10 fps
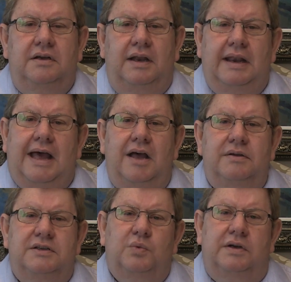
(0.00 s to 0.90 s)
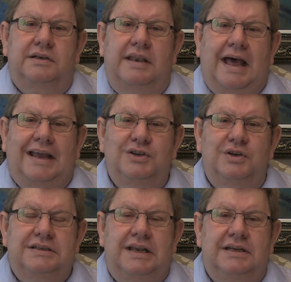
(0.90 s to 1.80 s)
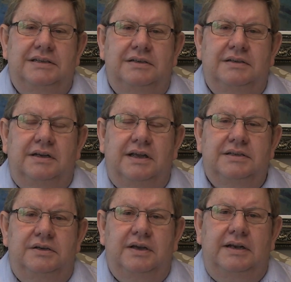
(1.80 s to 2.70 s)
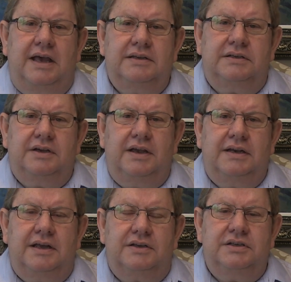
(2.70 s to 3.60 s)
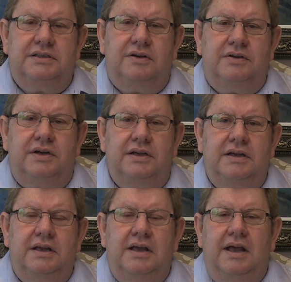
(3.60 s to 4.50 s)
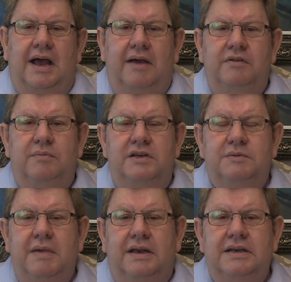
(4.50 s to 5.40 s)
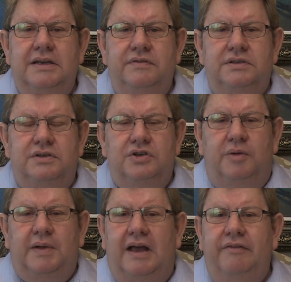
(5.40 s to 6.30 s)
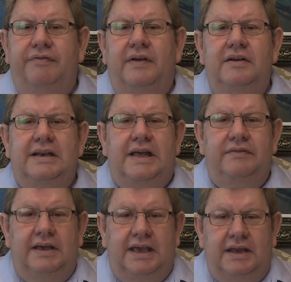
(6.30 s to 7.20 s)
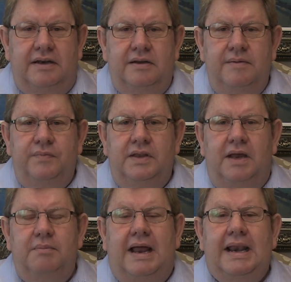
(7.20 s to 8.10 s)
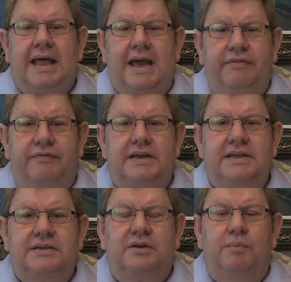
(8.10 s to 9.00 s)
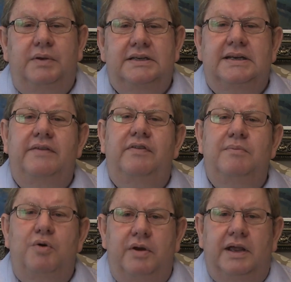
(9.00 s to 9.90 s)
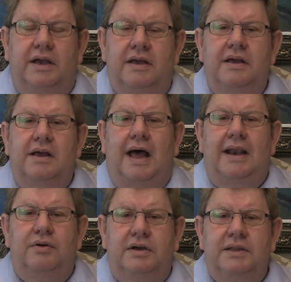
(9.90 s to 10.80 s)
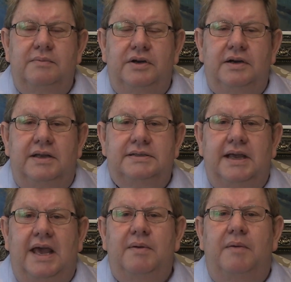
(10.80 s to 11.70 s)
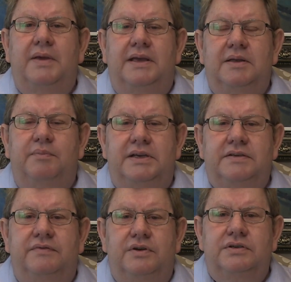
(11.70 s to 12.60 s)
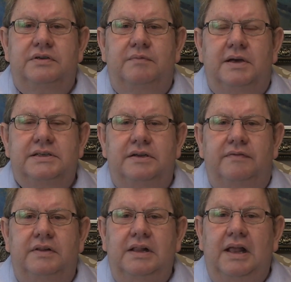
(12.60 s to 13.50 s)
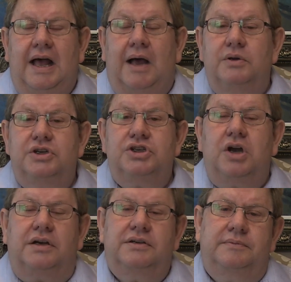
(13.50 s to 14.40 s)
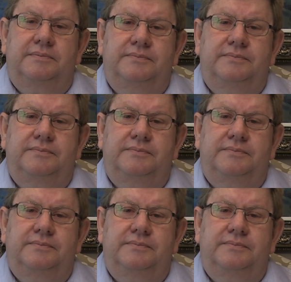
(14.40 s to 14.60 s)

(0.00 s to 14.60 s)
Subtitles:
And now it's what, 9 years later? And I said to her, and how's it going now? She said, Andre, I have the most magnificent job. I have found love again, and my life is complete. And every morning, I look in the mirror and I say, am I being the best version of myself? I was shocked.